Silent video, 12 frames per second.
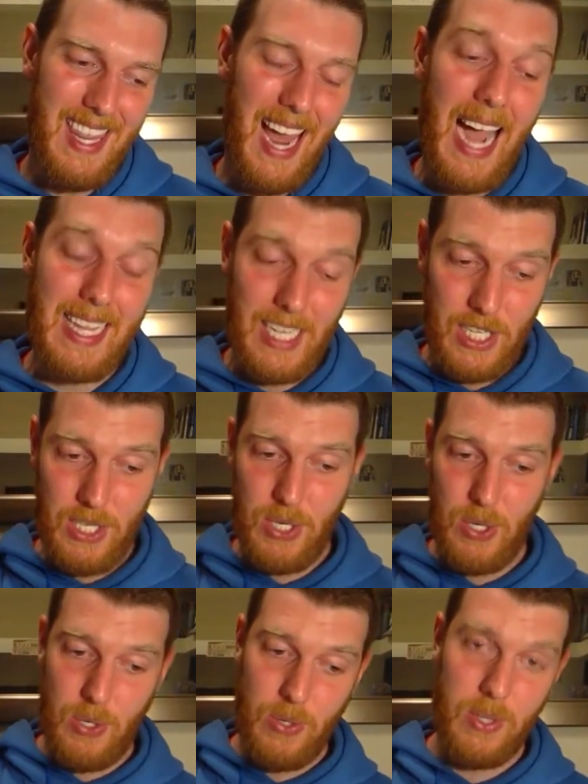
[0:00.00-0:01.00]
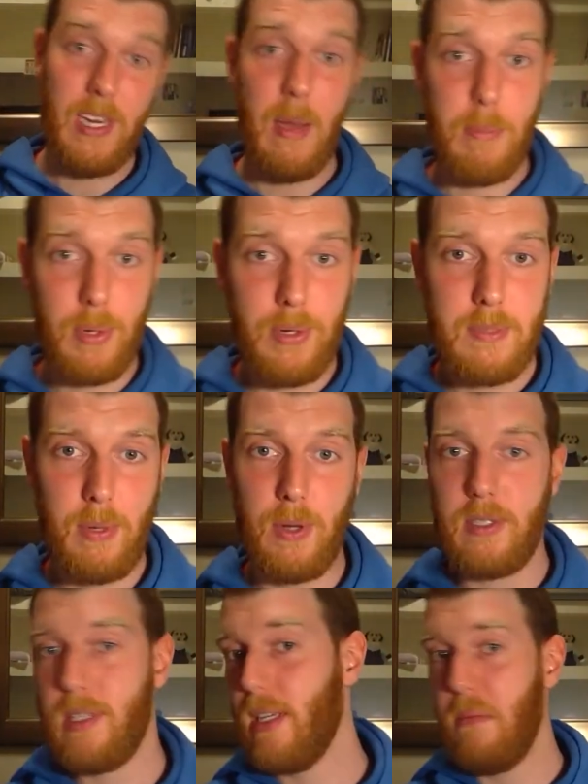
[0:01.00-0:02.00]
I like to do the numbers
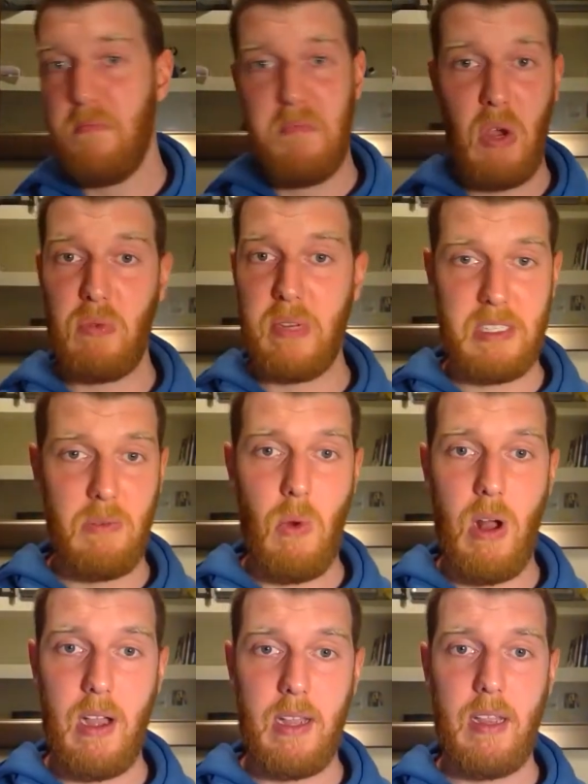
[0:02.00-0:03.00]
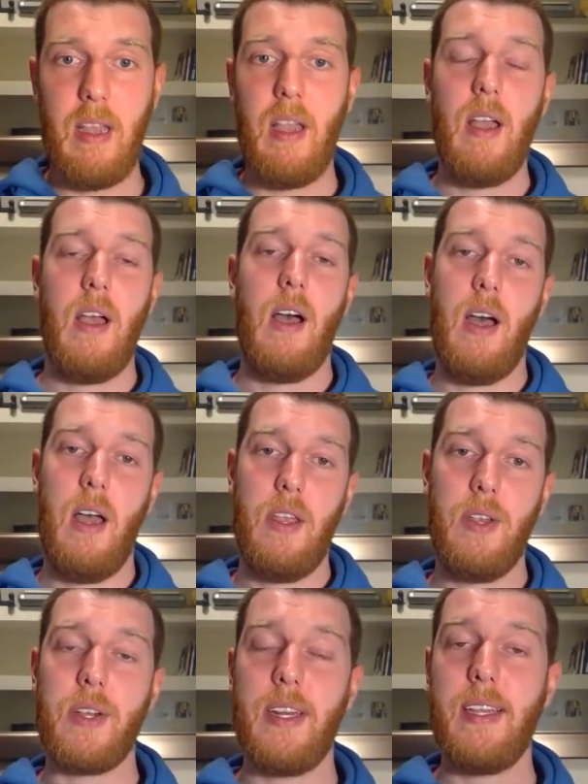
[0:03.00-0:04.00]
personally, no reason why.
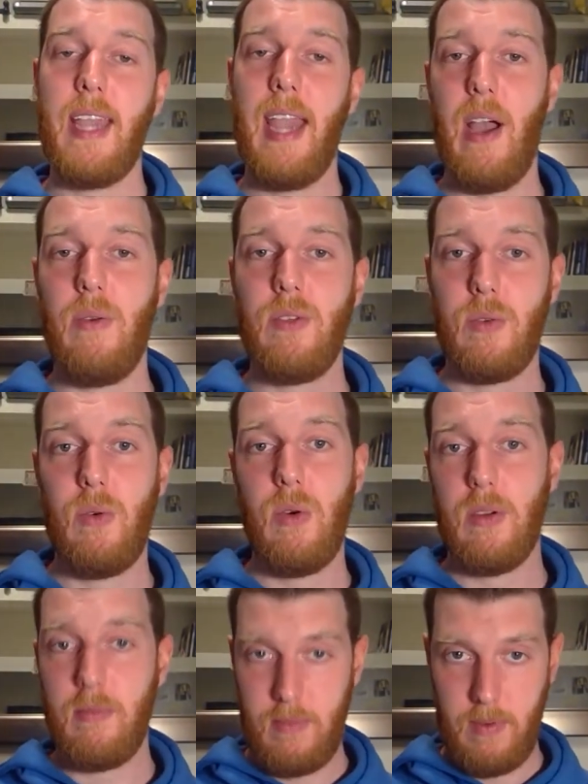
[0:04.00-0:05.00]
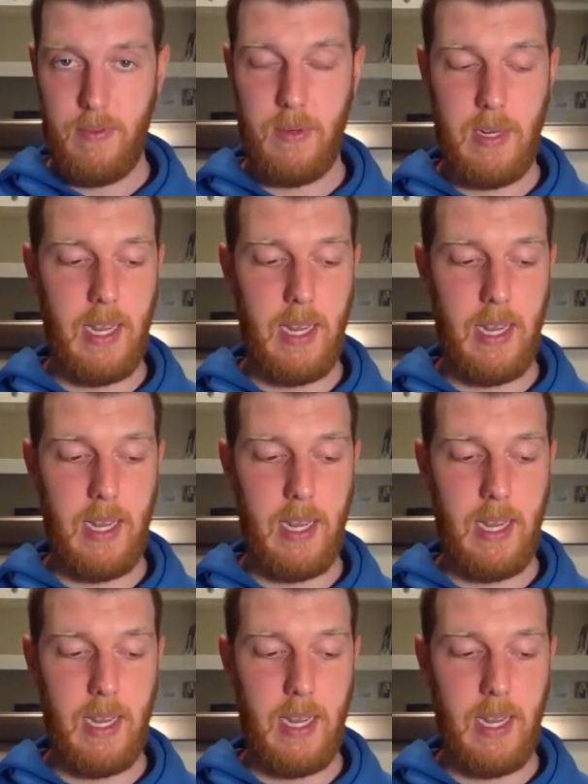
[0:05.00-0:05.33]
You're going to count, or if you'd